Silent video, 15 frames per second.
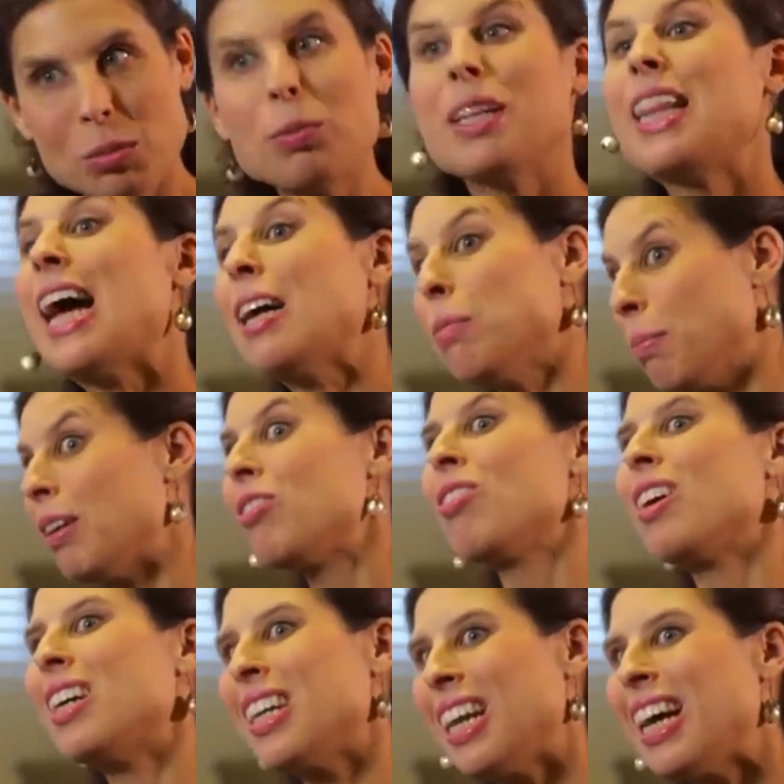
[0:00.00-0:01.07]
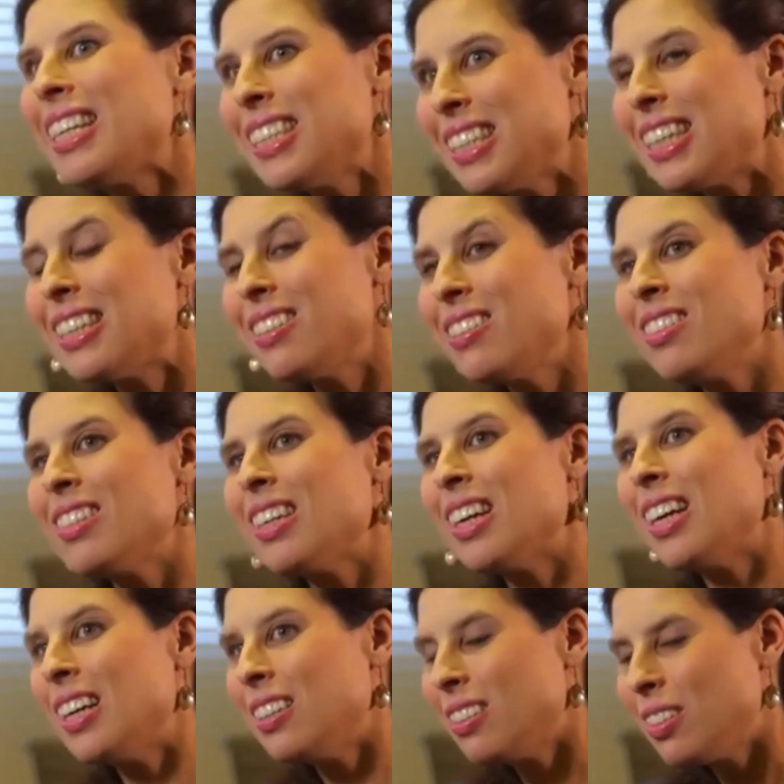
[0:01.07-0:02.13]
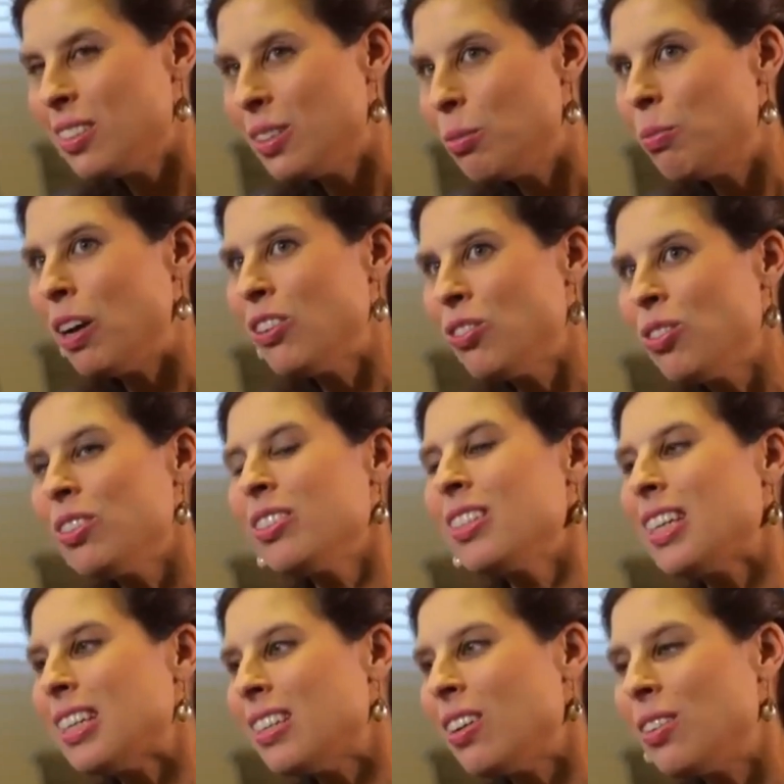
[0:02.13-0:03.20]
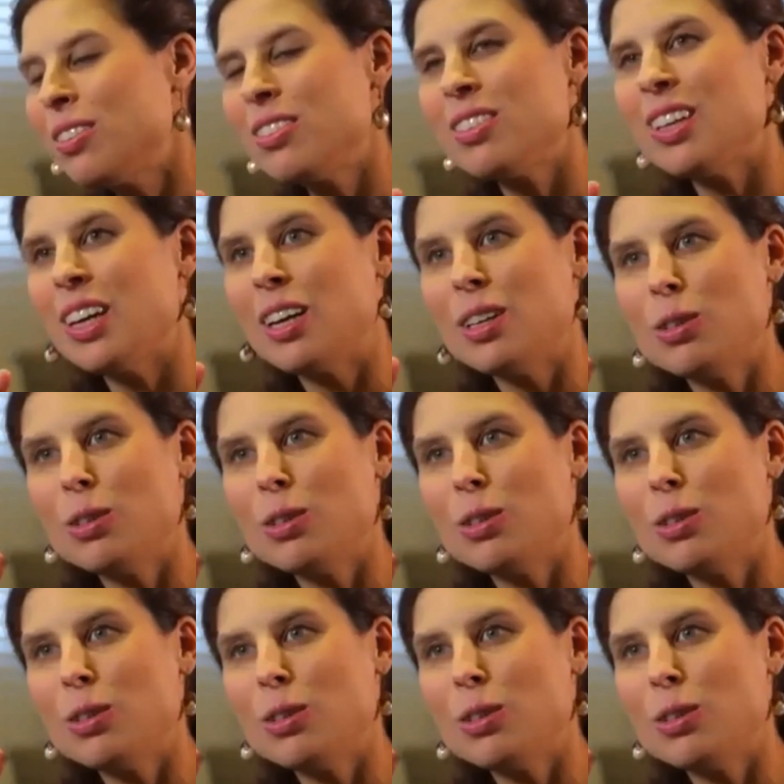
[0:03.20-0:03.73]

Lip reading: Without Bashar al-Assad. So the Russians are not